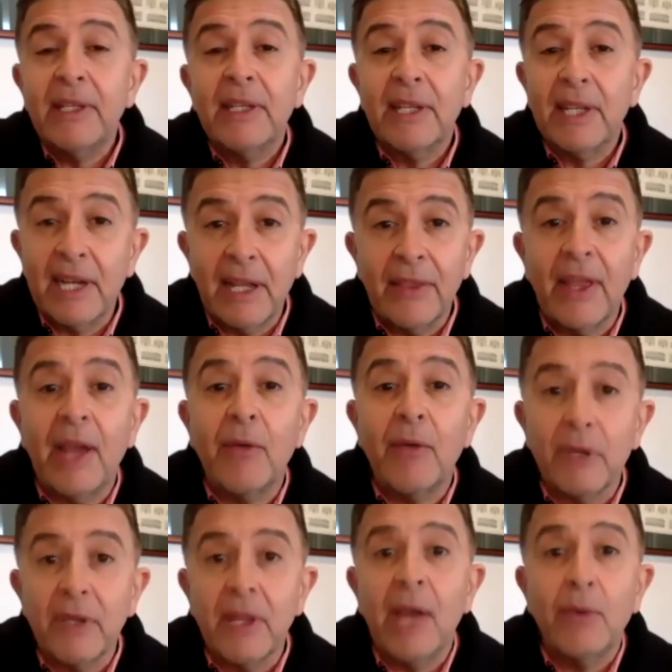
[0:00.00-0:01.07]
they
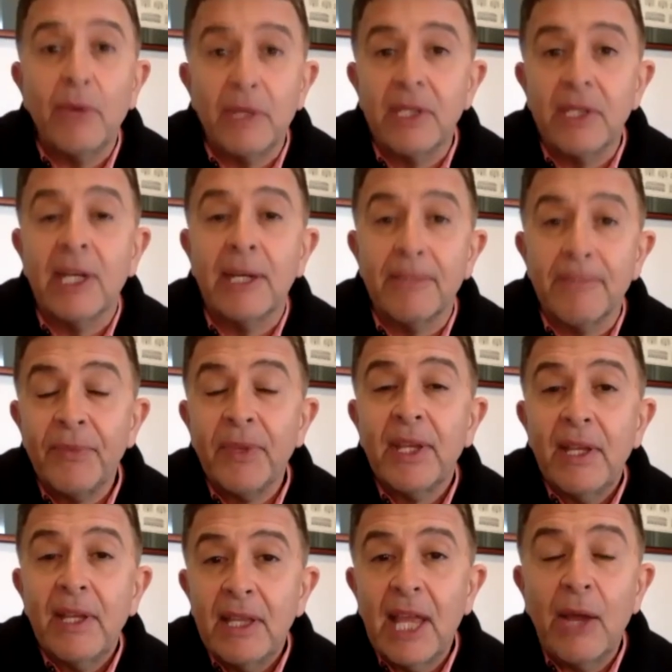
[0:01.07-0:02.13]
would
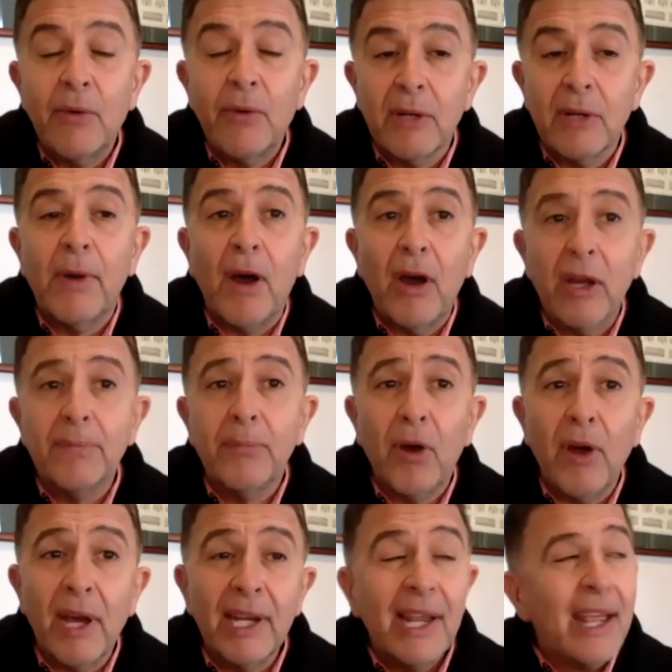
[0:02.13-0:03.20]
abide
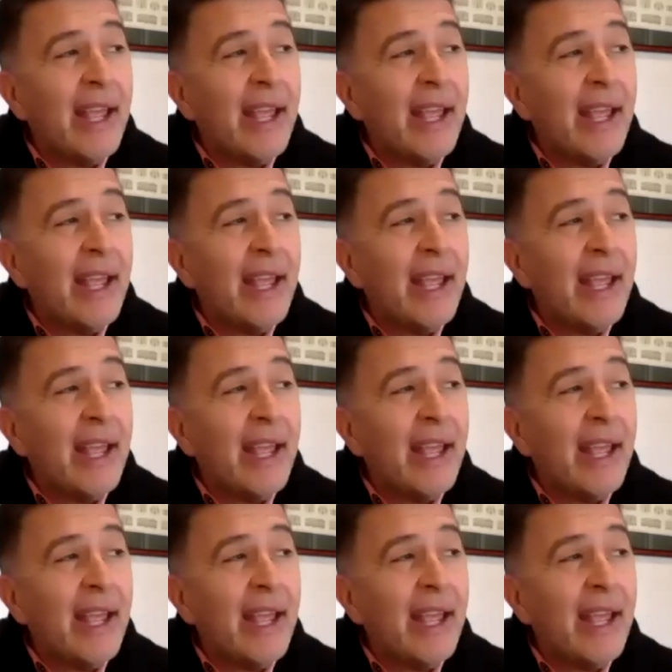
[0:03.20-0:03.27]
by it.